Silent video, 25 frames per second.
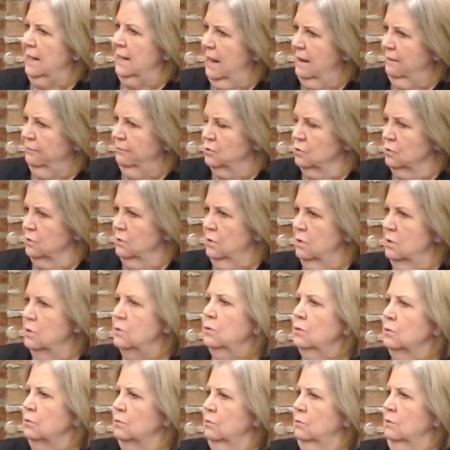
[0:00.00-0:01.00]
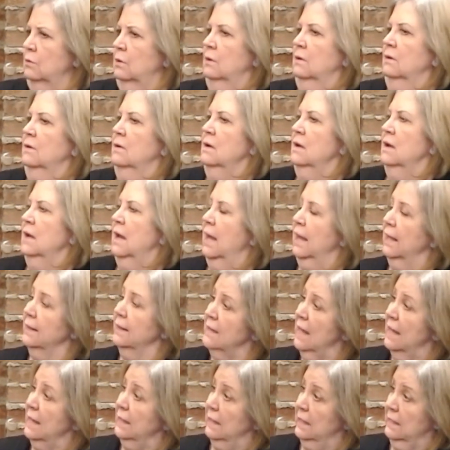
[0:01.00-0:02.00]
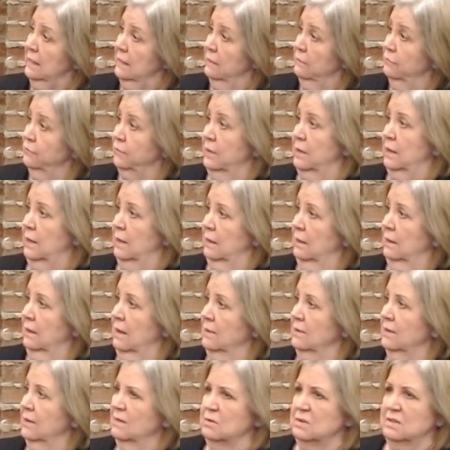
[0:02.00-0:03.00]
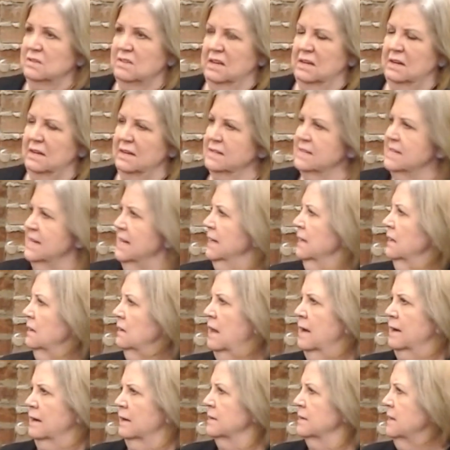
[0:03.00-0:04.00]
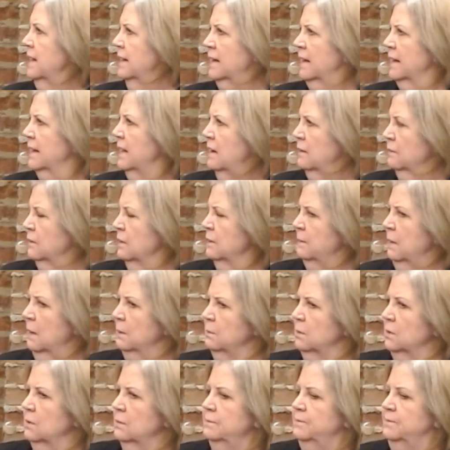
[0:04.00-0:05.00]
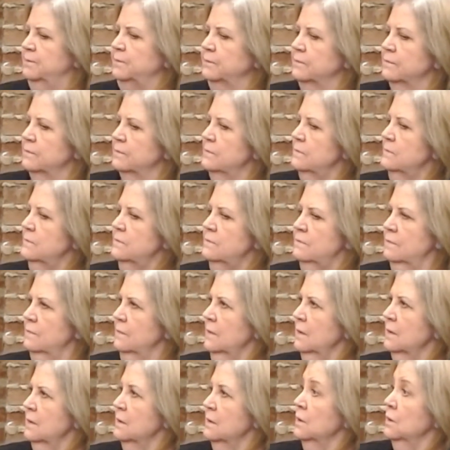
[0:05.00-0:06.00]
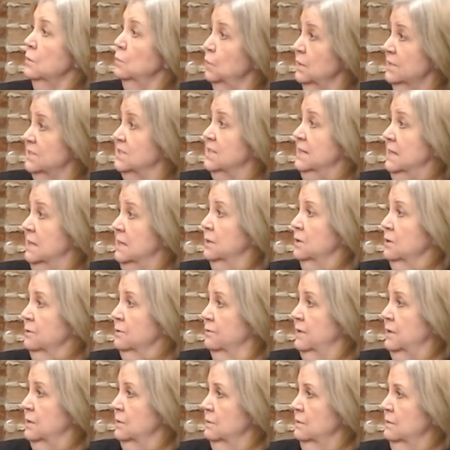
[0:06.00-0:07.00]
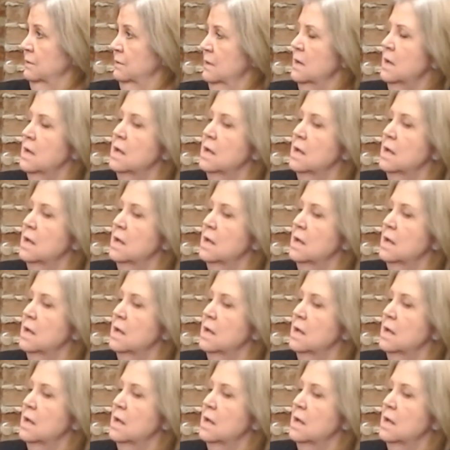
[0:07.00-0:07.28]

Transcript: that afternoon, and that evening, I think it was like at 10 o'clock at night, I can't remember, was the interview.